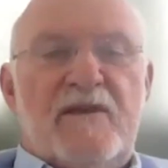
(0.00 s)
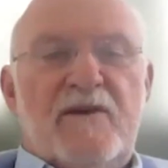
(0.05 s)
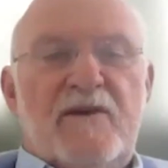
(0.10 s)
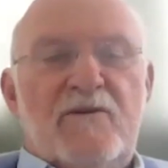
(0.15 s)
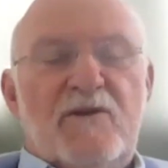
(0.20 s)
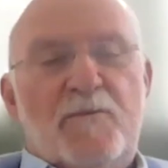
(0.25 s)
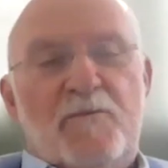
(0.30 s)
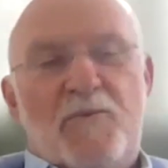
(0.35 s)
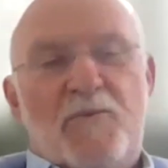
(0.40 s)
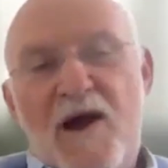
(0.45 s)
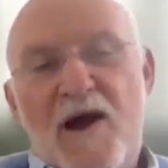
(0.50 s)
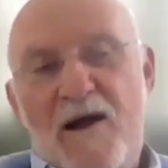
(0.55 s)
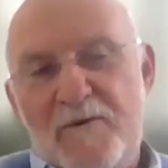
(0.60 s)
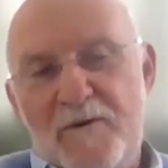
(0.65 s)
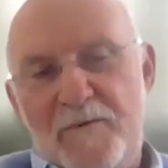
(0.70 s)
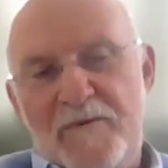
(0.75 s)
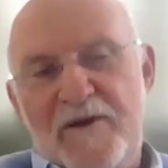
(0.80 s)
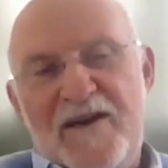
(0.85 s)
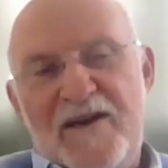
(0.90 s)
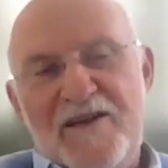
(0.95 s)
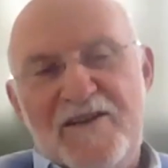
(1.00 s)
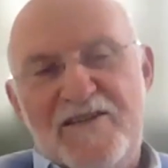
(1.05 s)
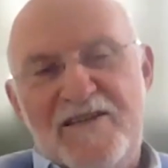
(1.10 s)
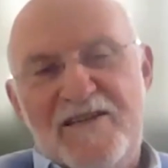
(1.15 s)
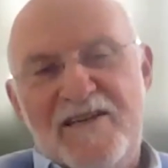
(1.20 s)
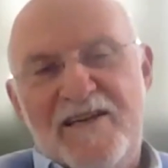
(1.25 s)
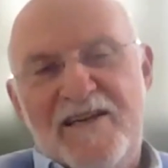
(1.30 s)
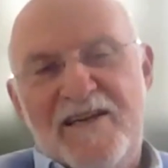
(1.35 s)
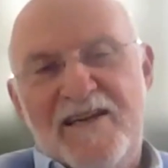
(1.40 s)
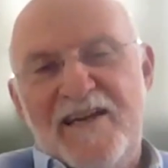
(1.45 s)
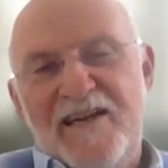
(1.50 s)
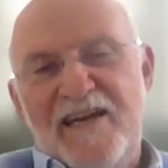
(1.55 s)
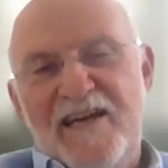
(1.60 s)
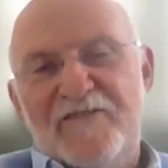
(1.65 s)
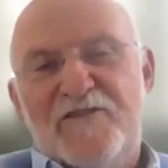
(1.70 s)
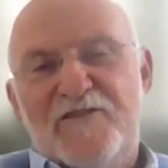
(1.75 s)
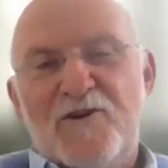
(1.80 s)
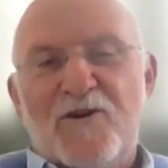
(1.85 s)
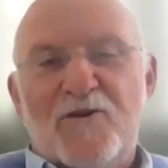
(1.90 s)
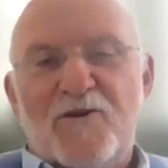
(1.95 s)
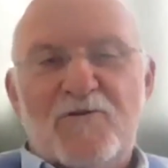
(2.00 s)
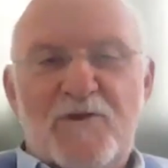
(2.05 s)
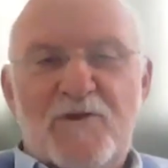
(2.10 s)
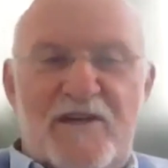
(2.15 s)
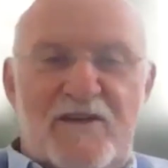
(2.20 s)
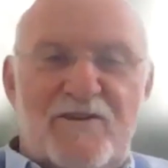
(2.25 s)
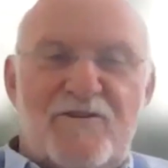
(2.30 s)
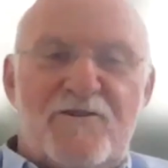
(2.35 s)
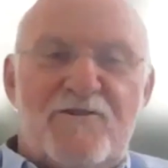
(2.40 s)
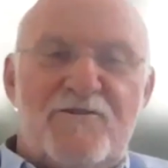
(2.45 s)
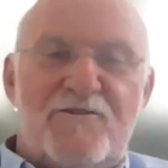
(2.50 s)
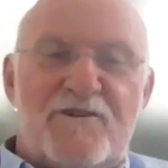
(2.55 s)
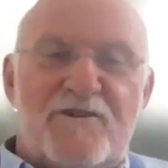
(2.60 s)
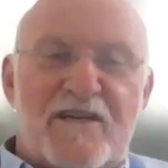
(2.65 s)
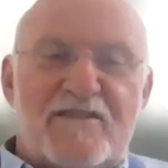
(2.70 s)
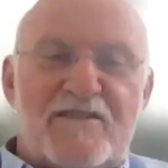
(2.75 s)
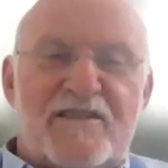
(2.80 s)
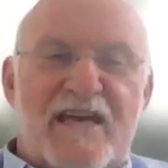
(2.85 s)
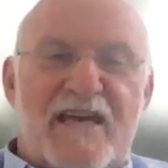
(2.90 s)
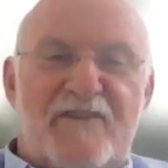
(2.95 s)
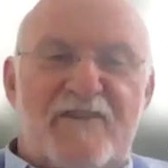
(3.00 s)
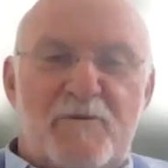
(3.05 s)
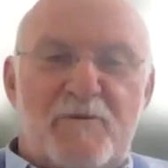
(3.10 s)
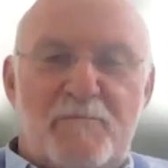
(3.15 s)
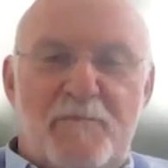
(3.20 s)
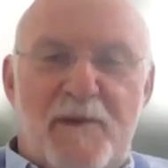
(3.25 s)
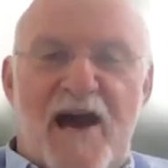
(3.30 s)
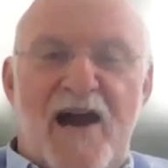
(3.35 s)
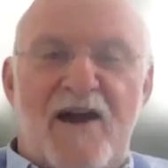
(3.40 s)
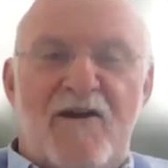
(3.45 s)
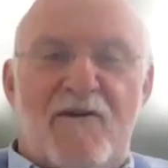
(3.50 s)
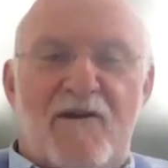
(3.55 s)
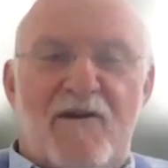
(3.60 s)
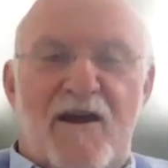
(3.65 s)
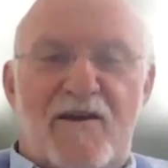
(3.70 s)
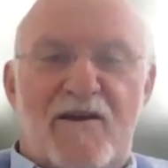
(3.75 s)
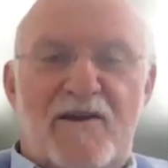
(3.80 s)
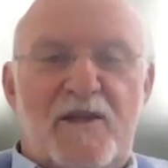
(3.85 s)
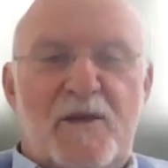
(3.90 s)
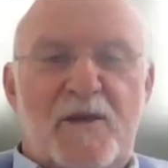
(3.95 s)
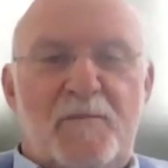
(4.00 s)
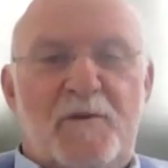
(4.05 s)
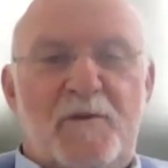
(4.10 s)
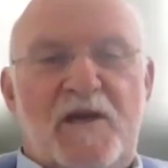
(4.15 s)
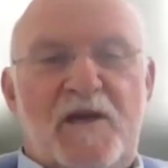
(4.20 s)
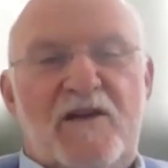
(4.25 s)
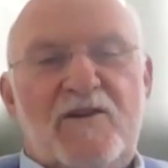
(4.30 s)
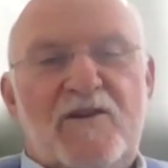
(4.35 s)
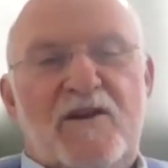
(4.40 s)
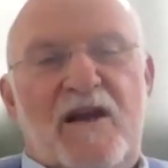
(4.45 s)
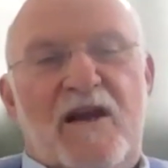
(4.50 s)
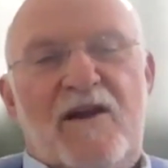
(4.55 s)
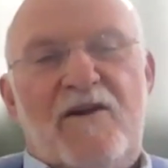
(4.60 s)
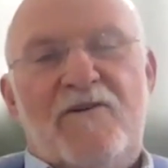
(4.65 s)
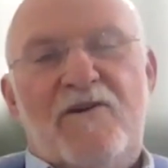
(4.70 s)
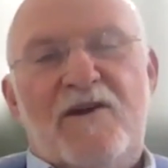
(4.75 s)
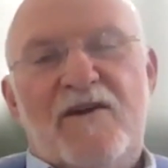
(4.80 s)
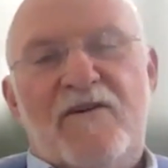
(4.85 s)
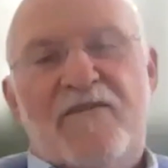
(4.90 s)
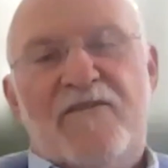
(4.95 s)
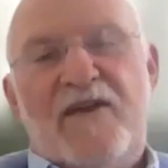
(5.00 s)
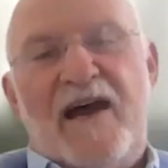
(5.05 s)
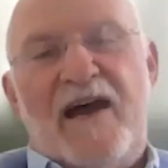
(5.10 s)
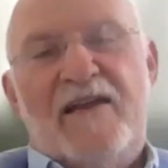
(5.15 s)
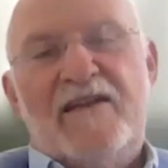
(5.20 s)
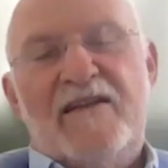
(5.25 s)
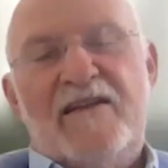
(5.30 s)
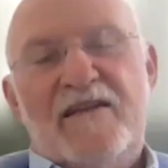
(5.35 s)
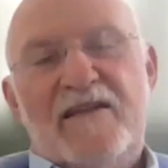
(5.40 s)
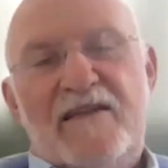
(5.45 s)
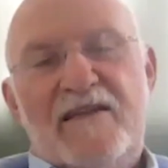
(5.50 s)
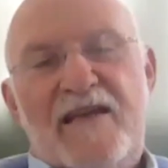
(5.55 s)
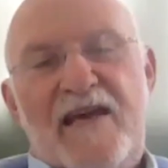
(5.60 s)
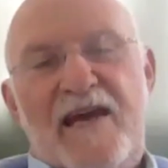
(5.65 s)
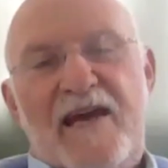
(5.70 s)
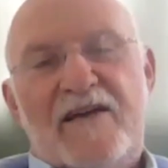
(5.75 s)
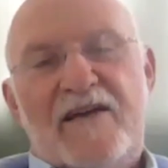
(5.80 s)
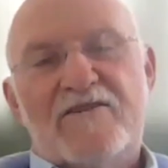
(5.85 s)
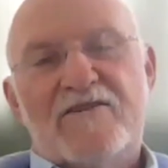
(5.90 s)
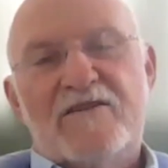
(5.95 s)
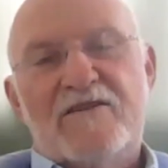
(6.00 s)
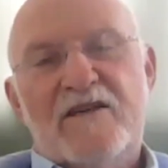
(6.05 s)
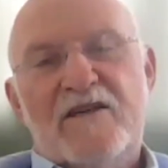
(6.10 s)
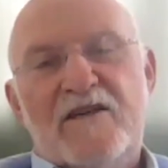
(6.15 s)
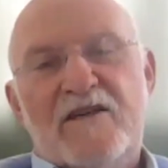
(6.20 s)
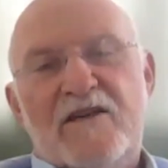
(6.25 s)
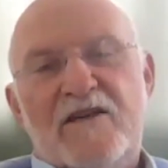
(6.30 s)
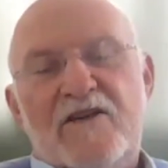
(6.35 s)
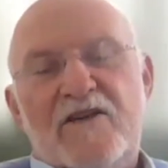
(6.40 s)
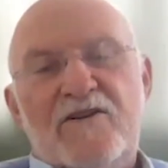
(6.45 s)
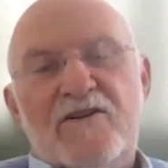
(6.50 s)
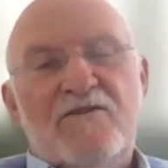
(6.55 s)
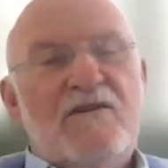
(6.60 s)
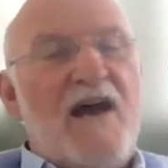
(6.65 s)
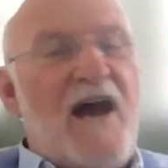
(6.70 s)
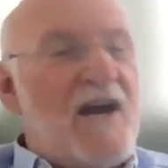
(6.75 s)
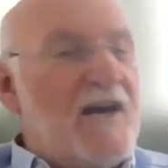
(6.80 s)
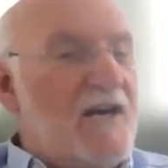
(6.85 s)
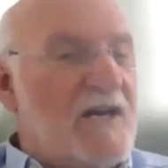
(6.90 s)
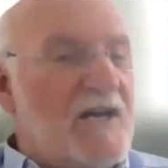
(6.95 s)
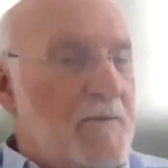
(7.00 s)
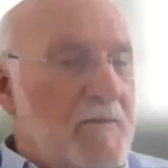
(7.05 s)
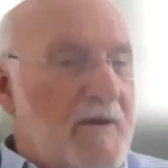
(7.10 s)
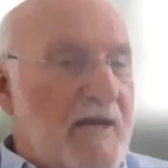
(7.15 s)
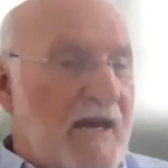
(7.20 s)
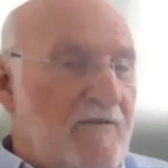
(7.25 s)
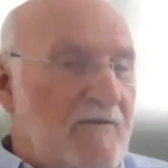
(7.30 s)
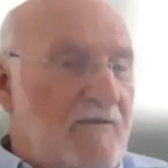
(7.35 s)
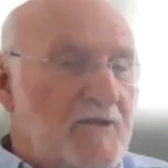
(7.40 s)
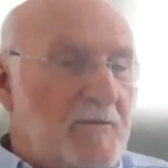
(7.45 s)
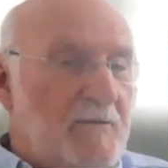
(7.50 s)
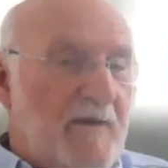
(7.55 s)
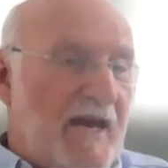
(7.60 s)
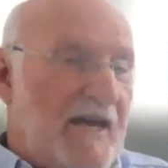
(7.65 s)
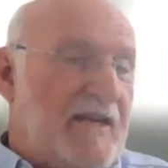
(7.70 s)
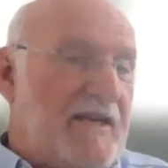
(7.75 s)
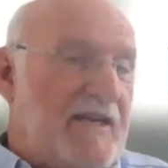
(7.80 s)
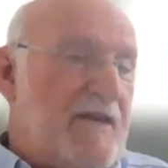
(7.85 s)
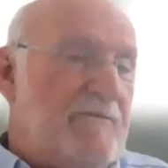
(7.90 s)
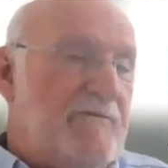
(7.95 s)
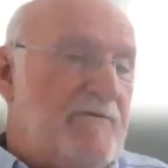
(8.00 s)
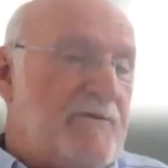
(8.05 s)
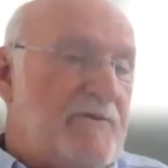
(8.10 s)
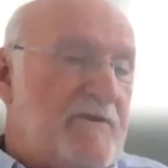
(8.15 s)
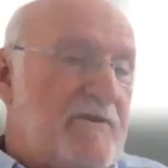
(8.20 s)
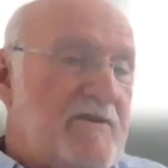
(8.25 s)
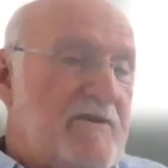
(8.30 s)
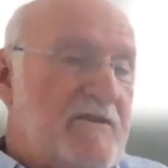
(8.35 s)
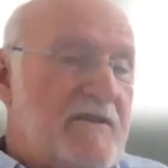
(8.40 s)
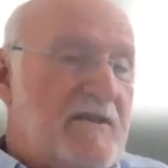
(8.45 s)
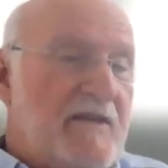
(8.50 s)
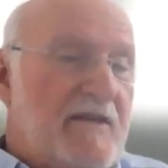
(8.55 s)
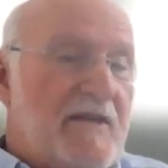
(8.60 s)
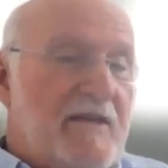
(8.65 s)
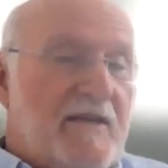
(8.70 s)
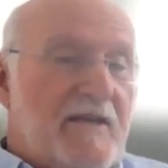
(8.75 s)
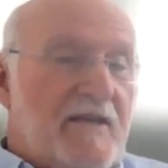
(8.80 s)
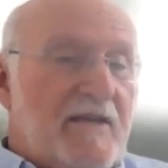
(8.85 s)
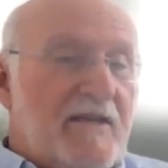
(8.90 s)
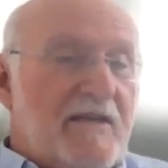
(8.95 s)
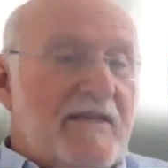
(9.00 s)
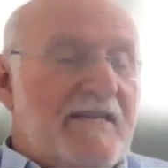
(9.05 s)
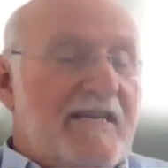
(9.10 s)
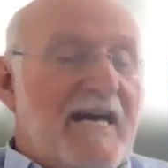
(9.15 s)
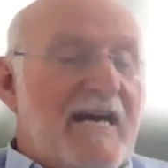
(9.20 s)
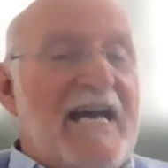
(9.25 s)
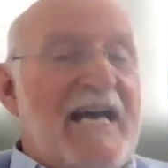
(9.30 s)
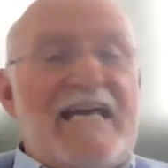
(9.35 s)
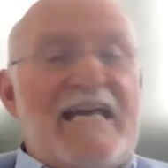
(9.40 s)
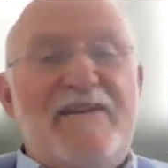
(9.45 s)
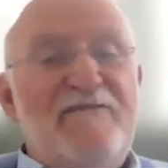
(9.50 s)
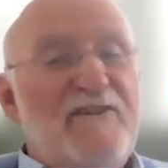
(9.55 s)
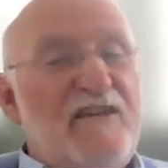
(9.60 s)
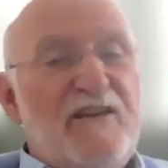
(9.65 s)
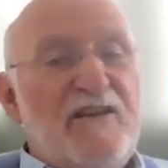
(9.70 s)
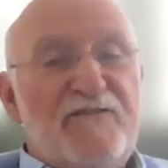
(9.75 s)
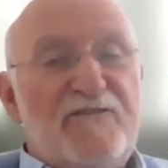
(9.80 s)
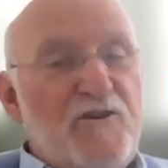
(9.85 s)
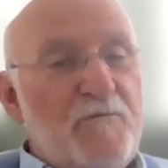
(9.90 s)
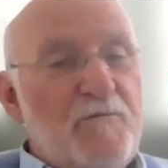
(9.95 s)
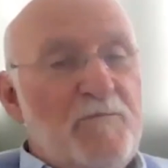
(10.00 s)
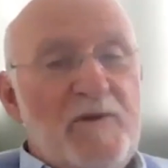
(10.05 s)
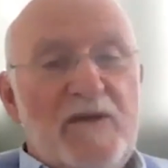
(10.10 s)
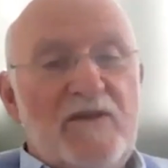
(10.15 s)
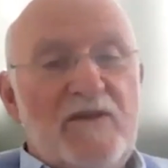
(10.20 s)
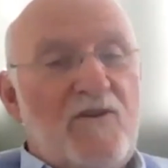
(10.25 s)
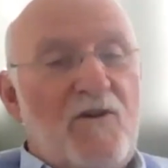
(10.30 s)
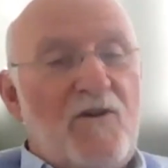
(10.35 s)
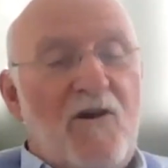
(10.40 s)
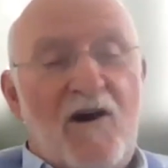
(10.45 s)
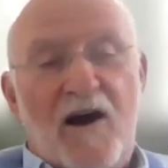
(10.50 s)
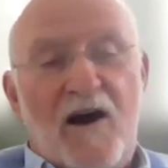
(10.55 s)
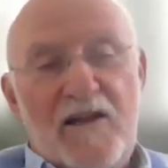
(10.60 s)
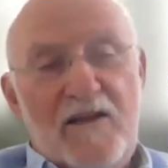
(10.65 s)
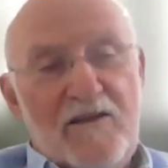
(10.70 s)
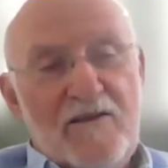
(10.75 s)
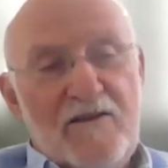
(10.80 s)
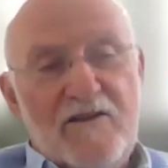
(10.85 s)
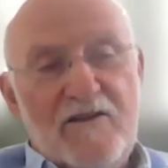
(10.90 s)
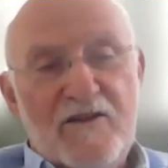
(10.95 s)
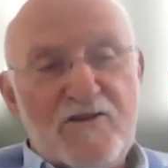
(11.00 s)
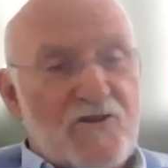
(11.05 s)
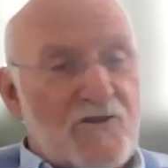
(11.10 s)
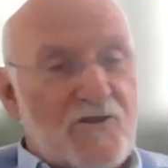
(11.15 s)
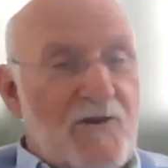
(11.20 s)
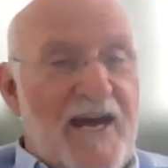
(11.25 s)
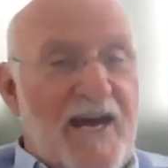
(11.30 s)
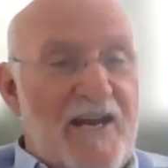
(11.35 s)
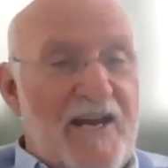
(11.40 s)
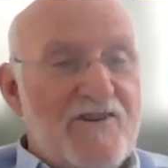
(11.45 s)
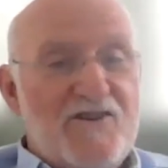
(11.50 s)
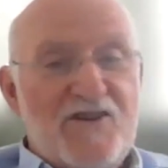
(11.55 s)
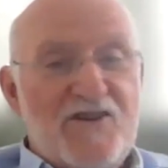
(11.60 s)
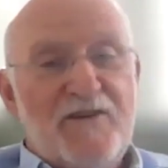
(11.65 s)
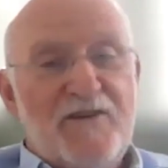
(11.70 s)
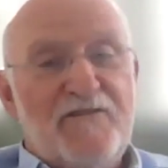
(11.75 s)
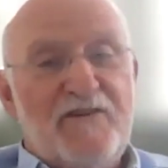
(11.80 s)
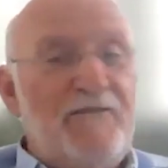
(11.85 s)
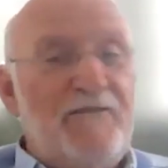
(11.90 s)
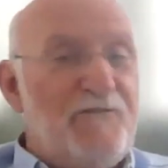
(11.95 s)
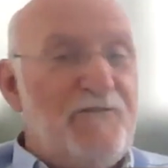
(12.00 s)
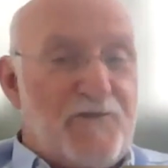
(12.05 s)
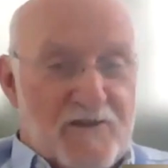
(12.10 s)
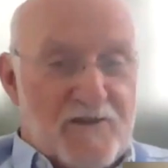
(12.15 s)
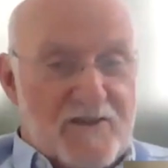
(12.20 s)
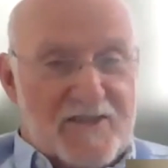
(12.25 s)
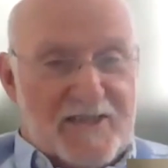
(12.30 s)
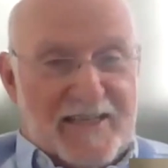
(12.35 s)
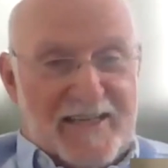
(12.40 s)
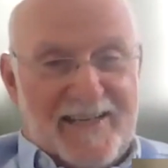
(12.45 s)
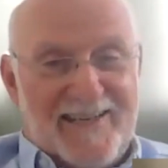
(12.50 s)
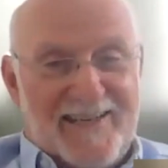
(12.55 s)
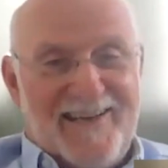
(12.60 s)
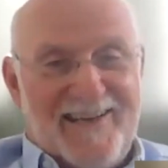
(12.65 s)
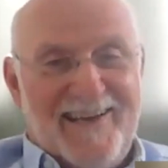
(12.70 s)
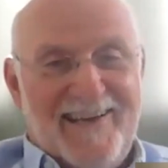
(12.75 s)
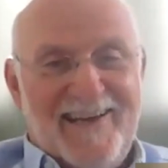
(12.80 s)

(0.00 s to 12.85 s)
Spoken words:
Well, the problem is, if you're a reader who doesn't have a background in the particular area of that text, you're not going to be able to make an inference. Not even if you've been taught a strategy of inferencing.